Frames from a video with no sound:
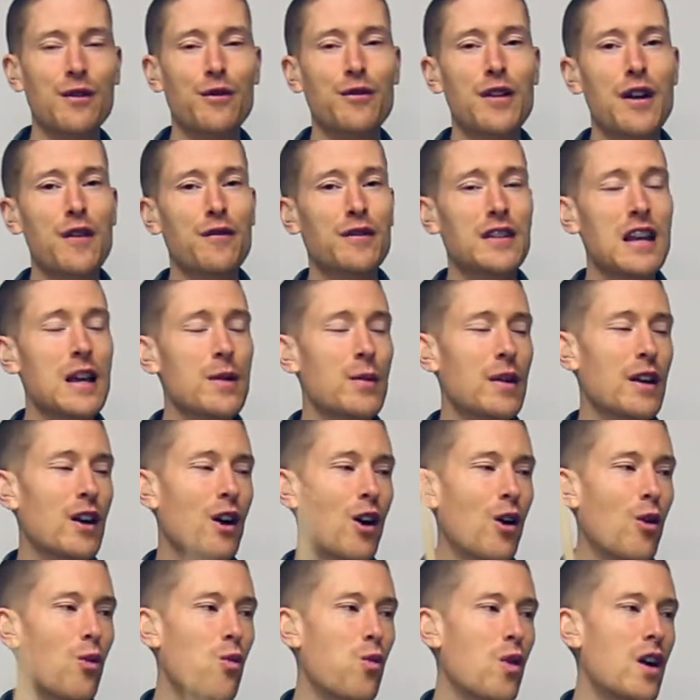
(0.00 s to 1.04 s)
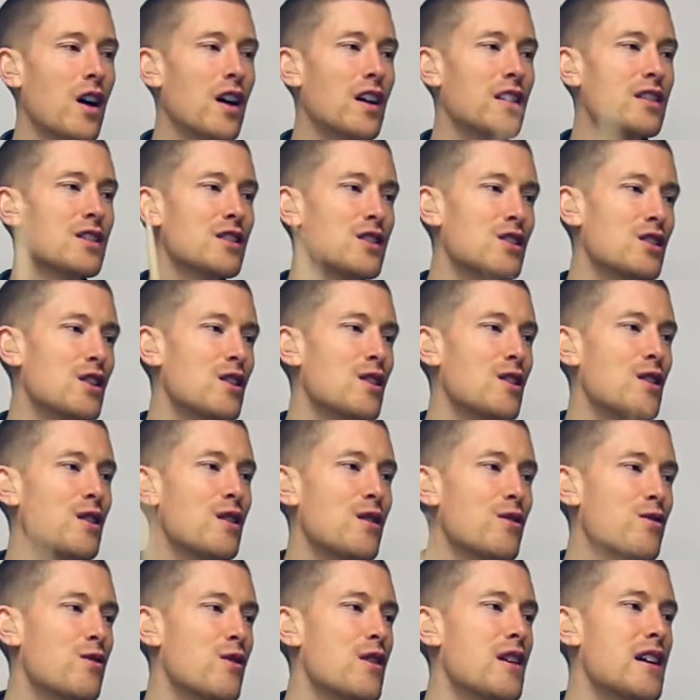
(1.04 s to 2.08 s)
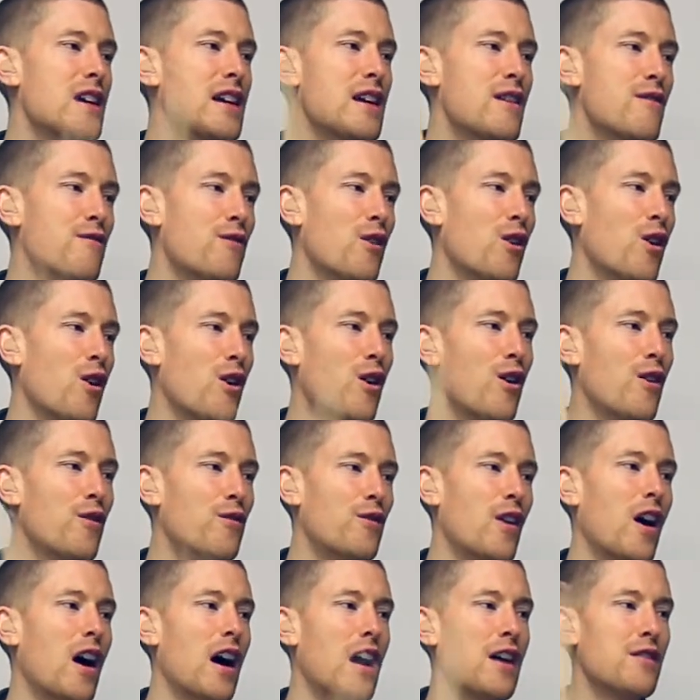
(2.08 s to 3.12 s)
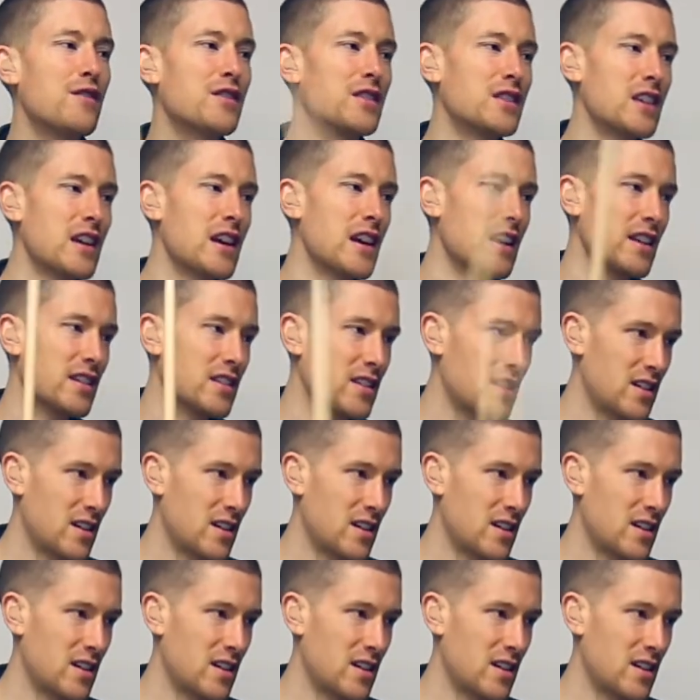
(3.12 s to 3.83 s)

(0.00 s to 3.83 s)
50, we got 1, 2, 3, 4, 5, 6.